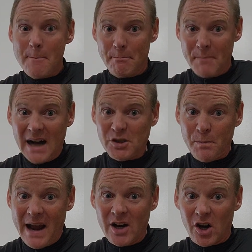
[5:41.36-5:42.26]
Much
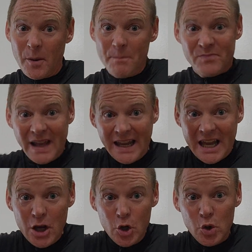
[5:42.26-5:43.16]
bigger.
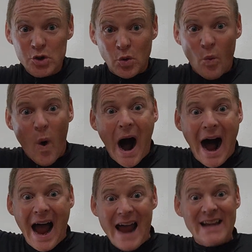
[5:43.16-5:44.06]
Huge,
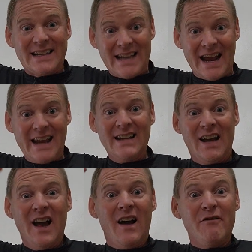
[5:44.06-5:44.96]
wide, okay?
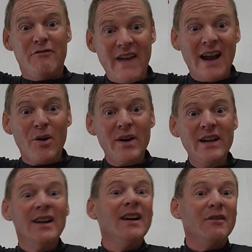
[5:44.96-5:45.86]

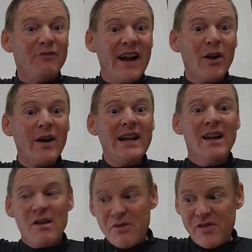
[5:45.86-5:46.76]
Very,
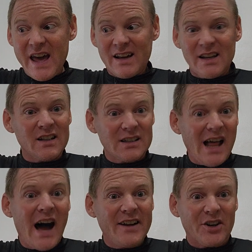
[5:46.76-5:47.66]
very thick
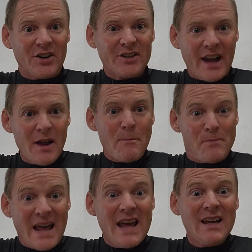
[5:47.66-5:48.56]
glider, okay?
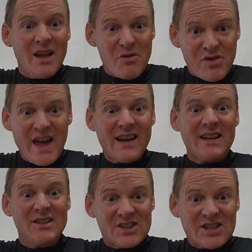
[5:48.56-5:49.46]
Big,
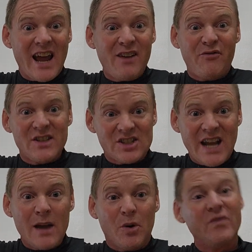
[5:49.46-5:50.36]
thick, safe,
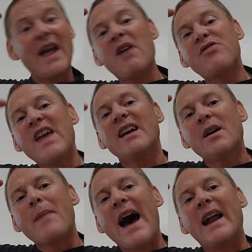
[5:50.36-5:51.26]
stable. Now think
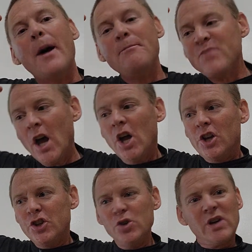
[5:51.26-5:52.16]
about it.
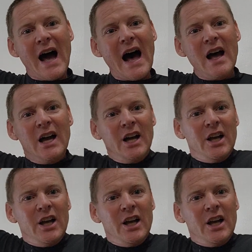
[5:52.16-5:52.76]
You got